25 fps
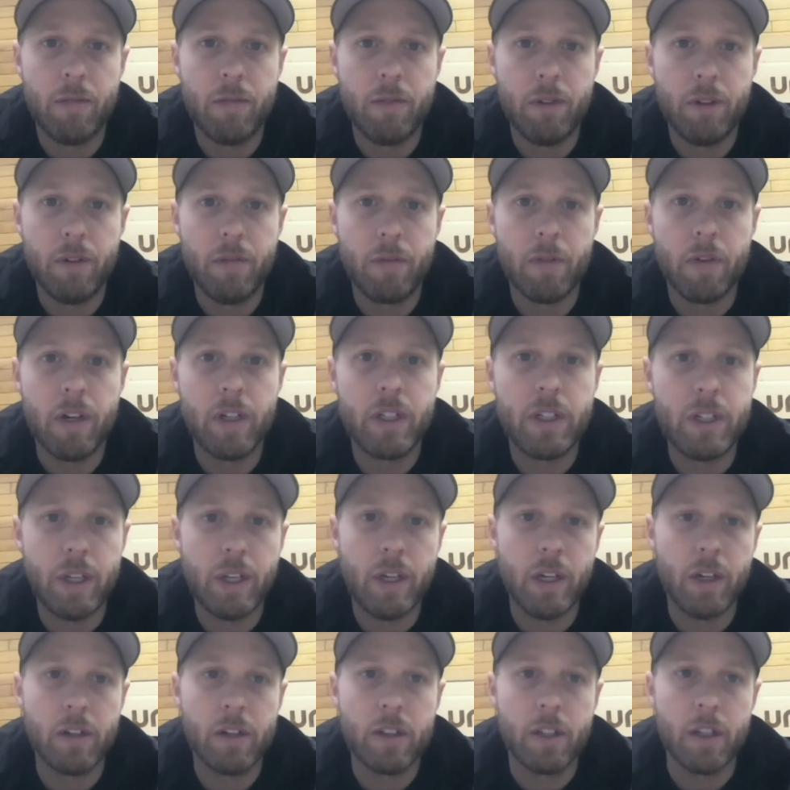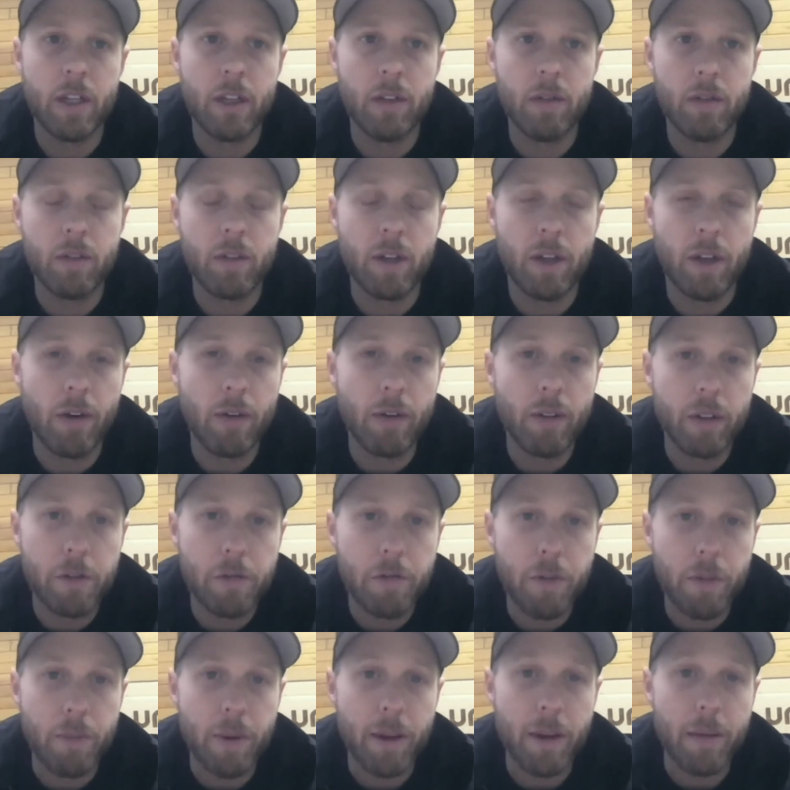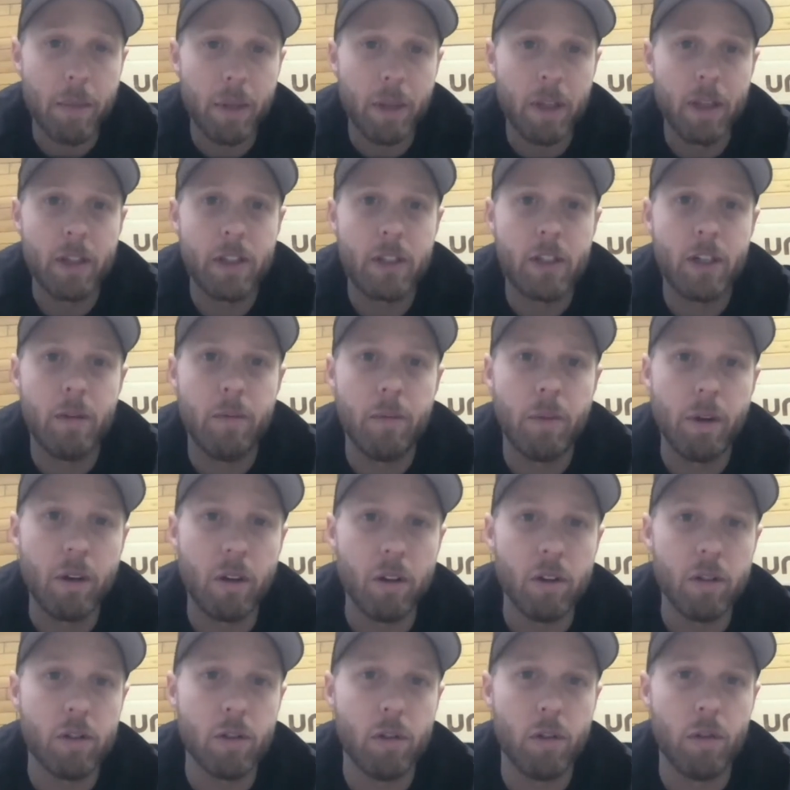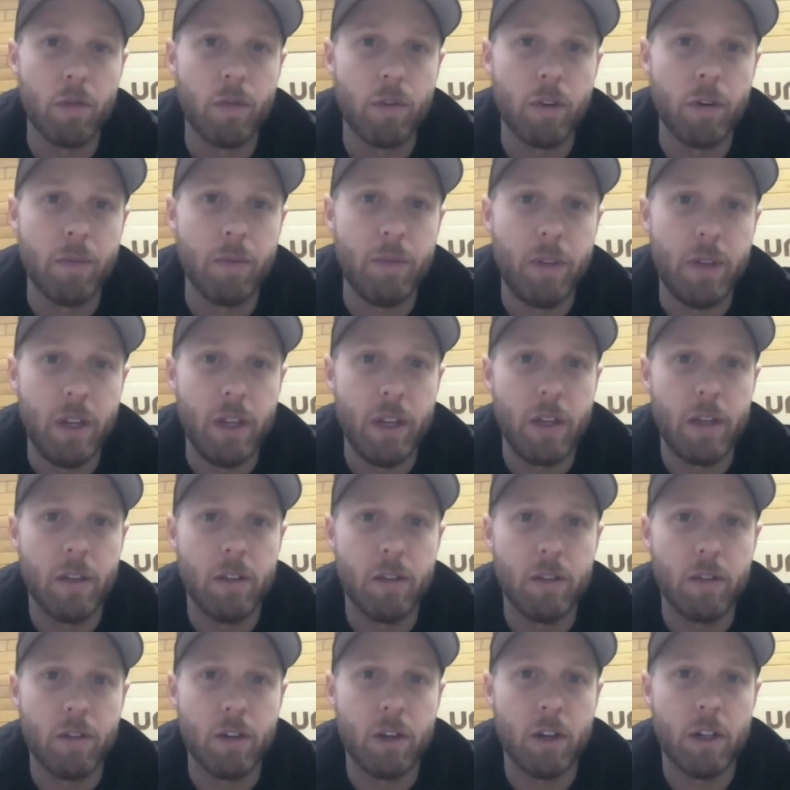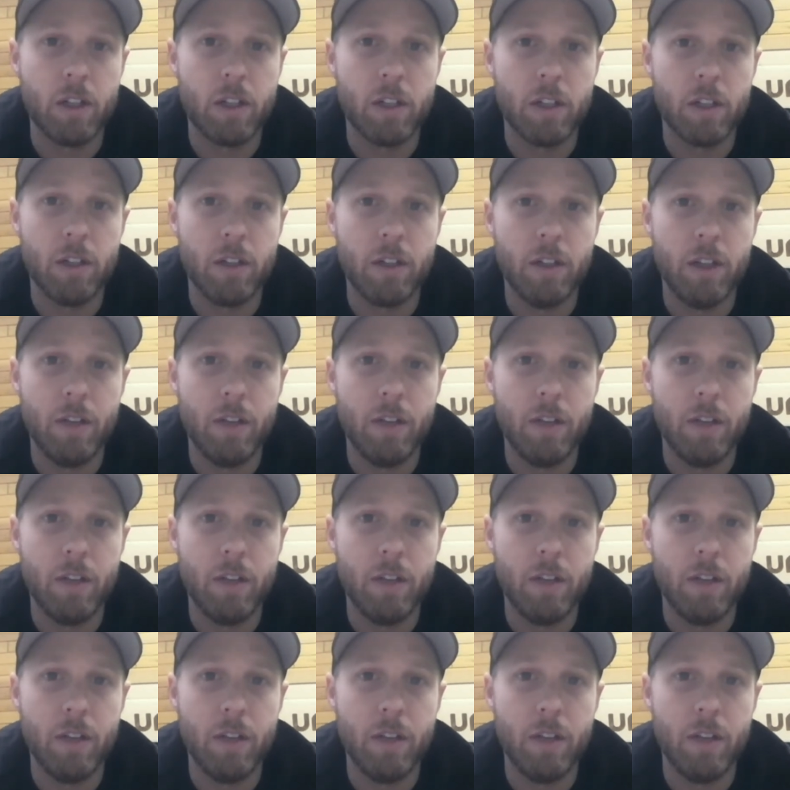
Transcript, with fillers: differentiate ourselves, not only from demolition, but also from deconstruction,